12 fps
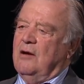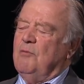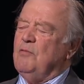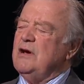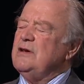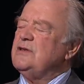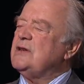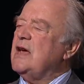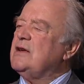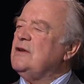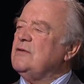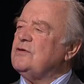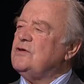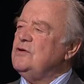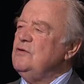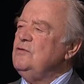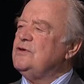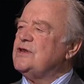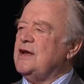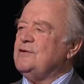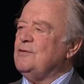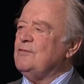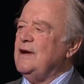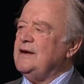was had got two set
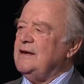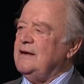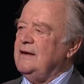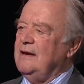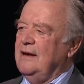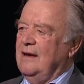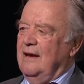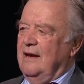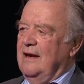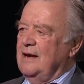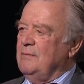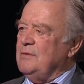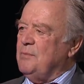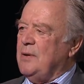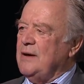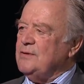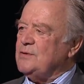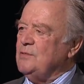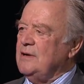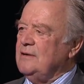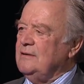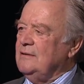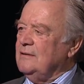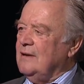already in the
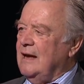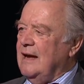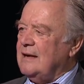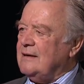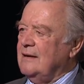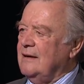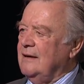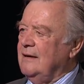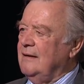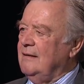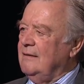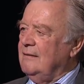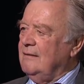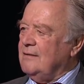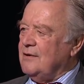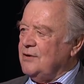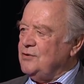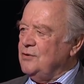post-world, Attlee, trade